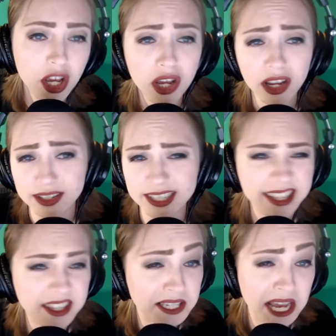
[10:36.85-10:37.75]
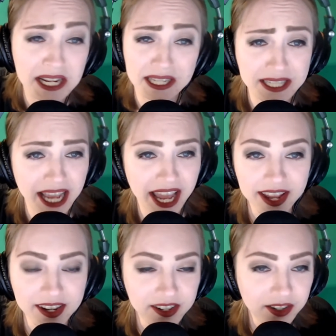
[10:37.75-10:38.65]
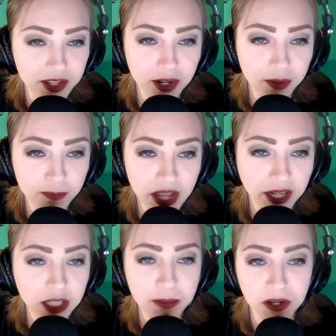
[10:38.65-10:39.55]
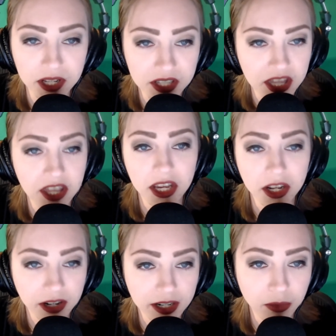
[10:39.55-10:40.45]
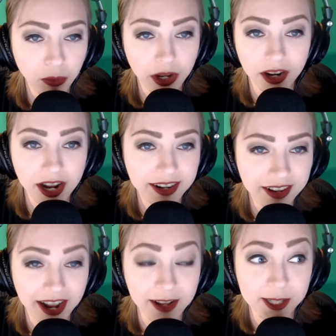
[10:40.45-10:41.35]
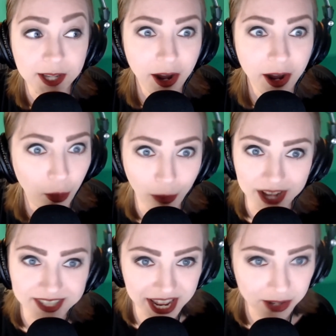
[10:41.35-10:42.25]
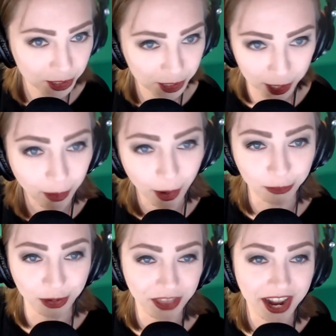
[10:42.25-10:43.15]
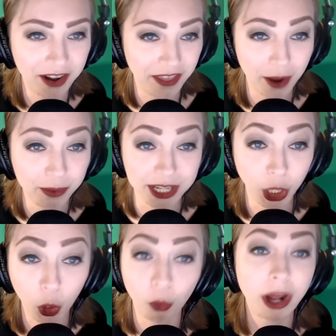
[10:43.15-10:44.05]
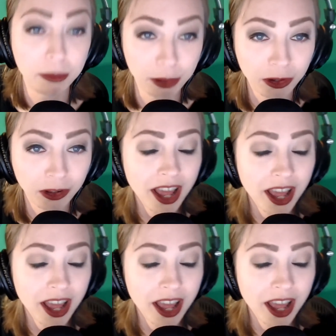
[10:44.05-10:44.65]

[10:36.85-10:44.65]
see the sights and, you know, experience the theater and whatnot. I saw a West End show over there that was incredible.